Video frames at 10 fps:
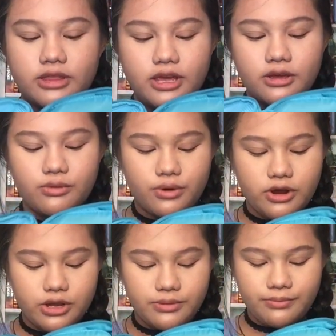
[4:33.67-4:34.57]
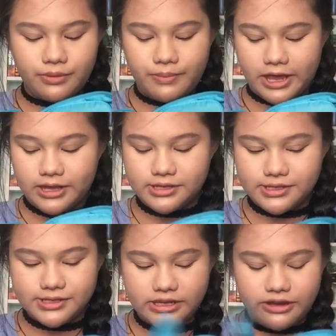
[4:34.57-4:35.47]
thing where you can put pens
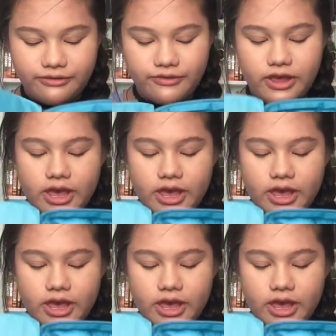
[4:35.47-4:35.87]
and stuff.